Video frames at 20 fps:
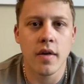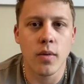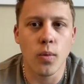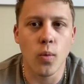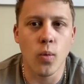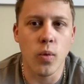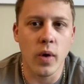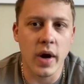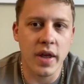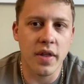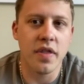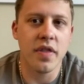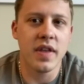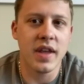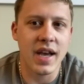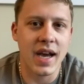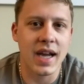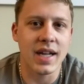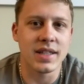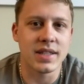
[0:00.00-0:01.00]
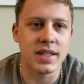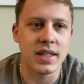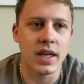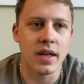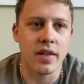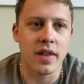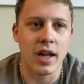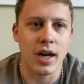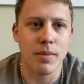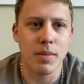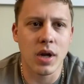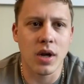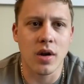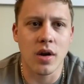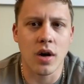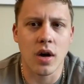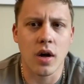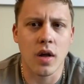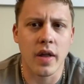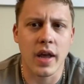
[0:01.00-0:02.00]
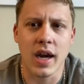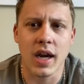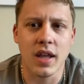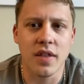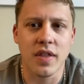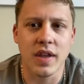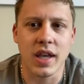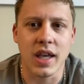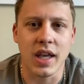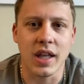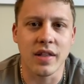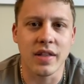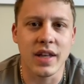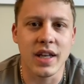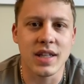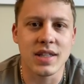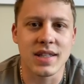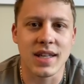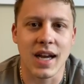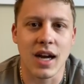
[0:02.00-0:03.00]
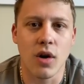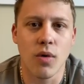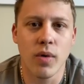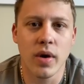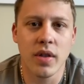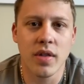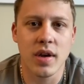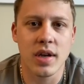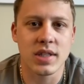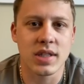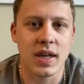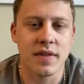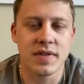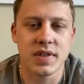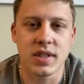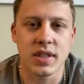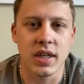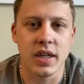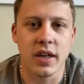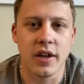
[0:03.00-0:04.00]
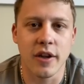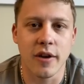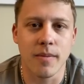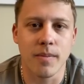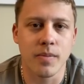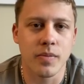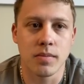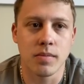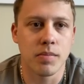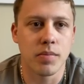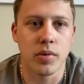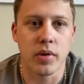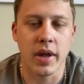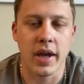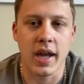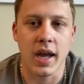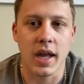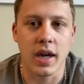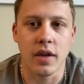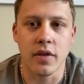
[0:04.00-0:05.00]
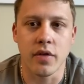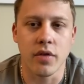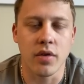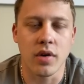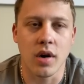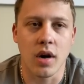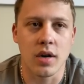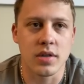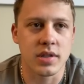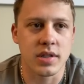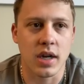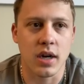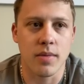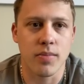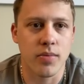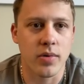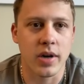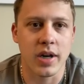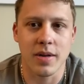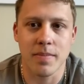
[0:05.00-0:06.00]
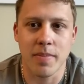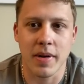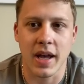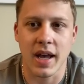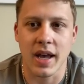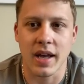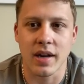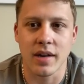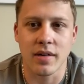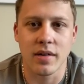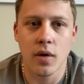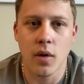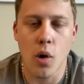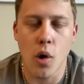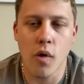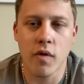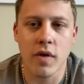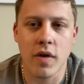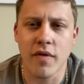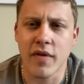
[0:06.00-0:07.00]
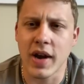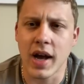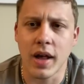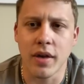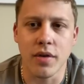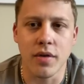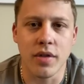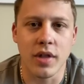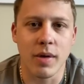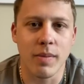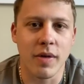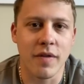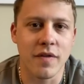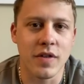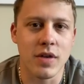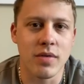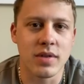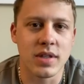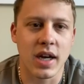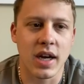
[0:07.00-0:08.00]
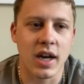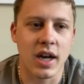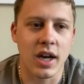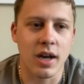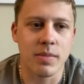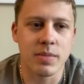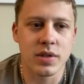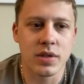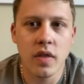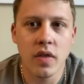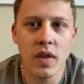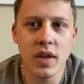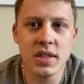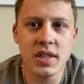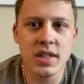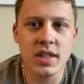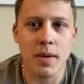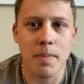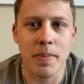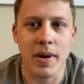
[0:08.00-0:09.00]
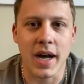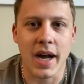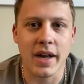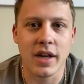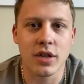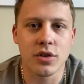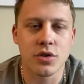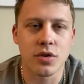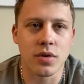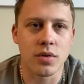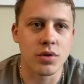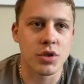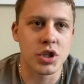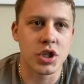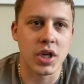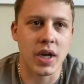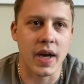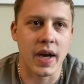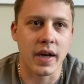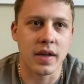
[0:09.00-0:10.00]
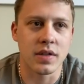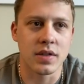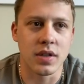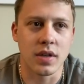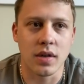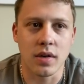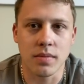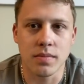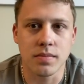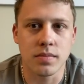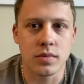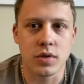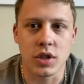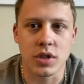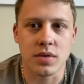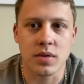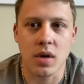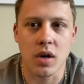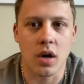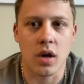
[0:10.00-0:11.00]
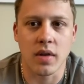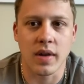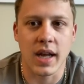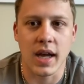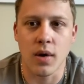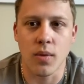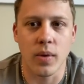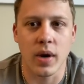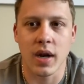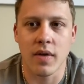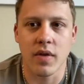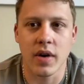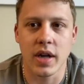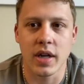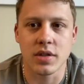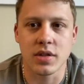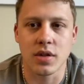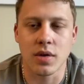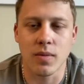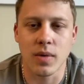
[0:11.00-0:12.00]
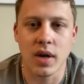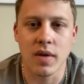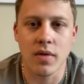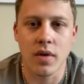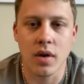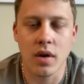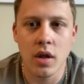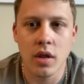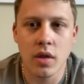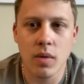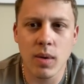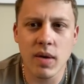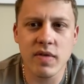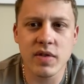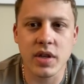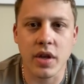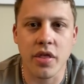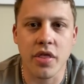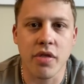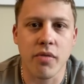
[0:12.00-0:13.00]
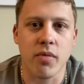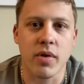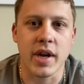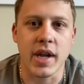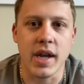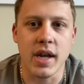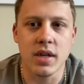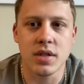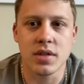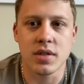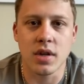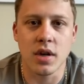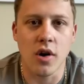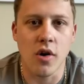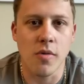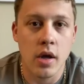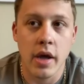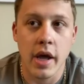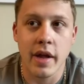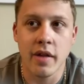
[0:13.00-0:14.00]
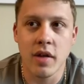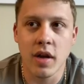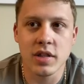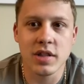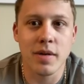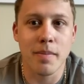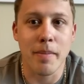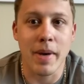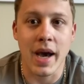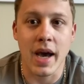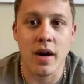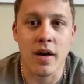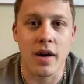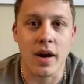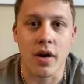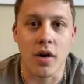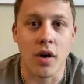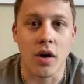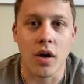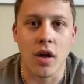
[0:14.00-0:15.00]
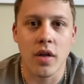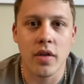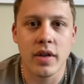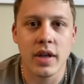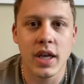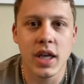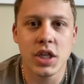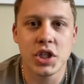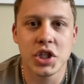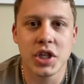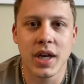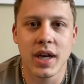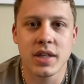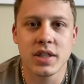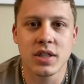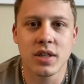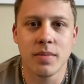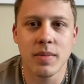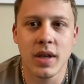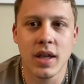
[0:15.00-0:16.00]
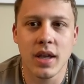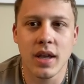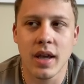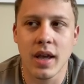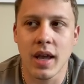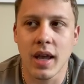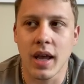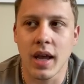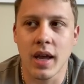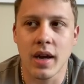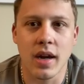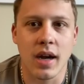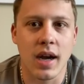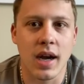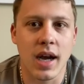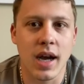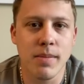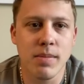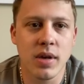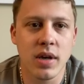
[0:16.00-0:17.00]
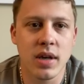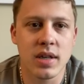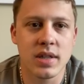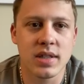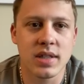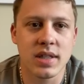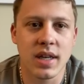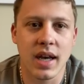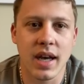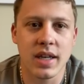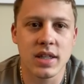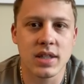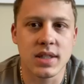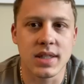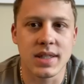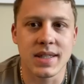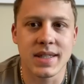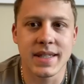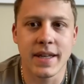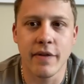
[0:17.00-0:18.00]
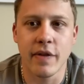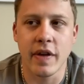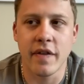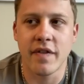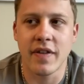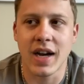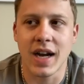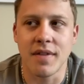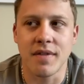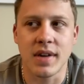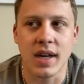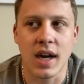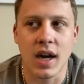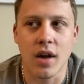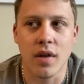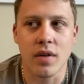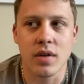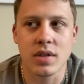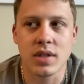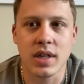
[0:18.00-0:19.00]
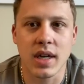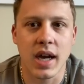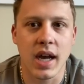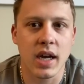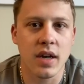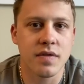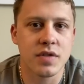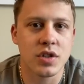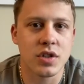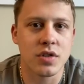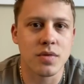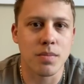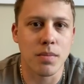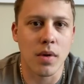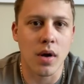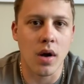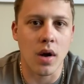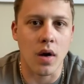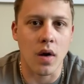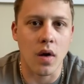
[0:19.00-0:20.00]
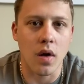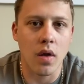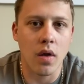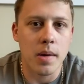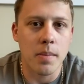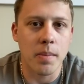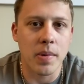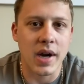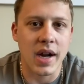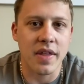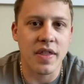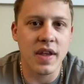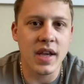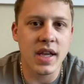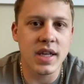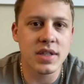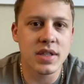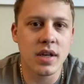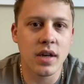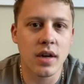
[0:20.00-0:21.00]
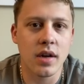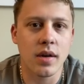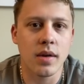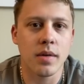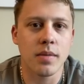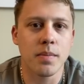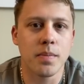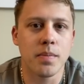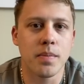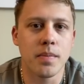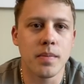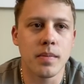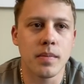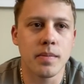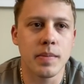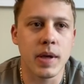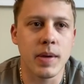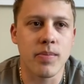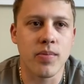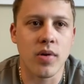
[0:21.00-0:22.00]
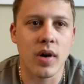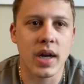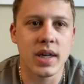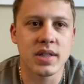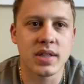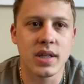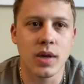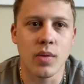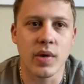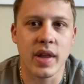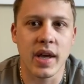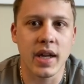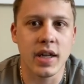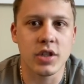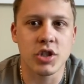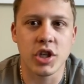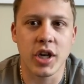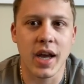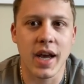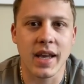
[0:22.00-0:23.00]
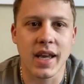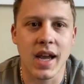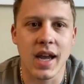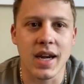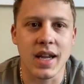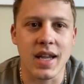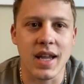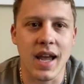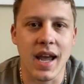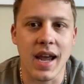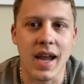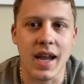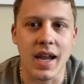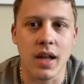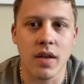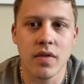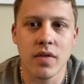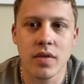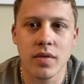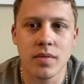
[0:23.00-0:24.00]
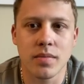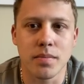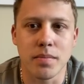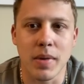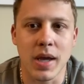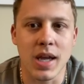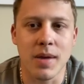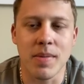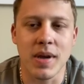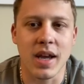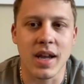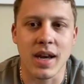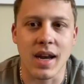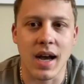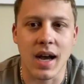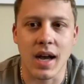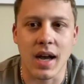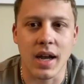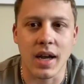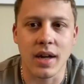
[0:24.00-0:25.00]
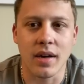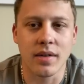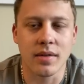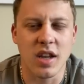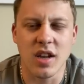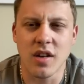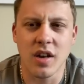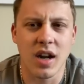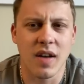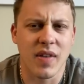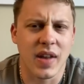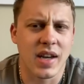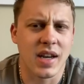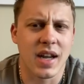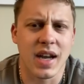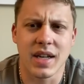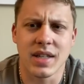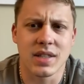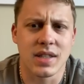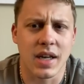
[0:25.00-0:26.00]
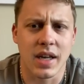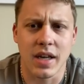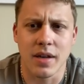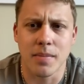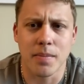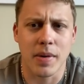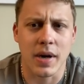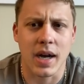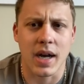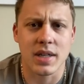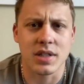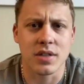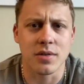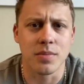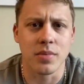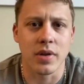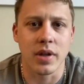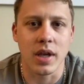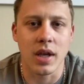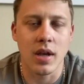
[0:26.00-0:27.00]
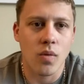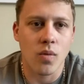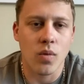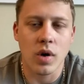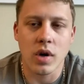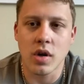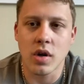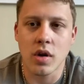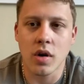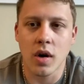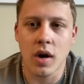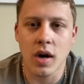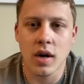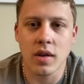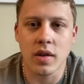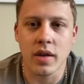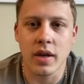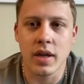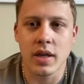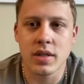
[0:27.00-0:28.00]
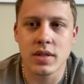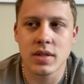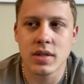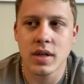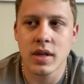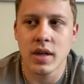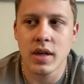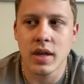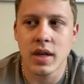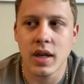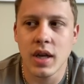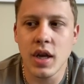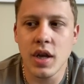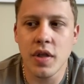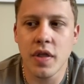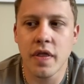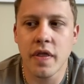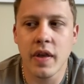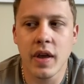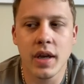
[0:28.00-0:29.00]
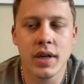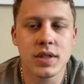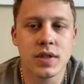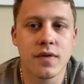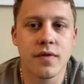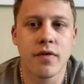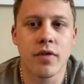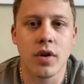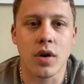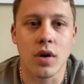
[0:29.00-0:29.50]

with the idea that I'm going to call anything he leads out with, because I've seen him play any 2 cards that are pretty bad and overvalue them a few times. This is a pot control check to just call down whatever hits the river. The river's a 3, so it doesn't matter at all. He checks to me, and I'm going to size to $75. Kind of small, but I think he's going to be priced in with any jack, any 8, maybe a 9. He could have like 9-10 possibly. Regardless, he thinks for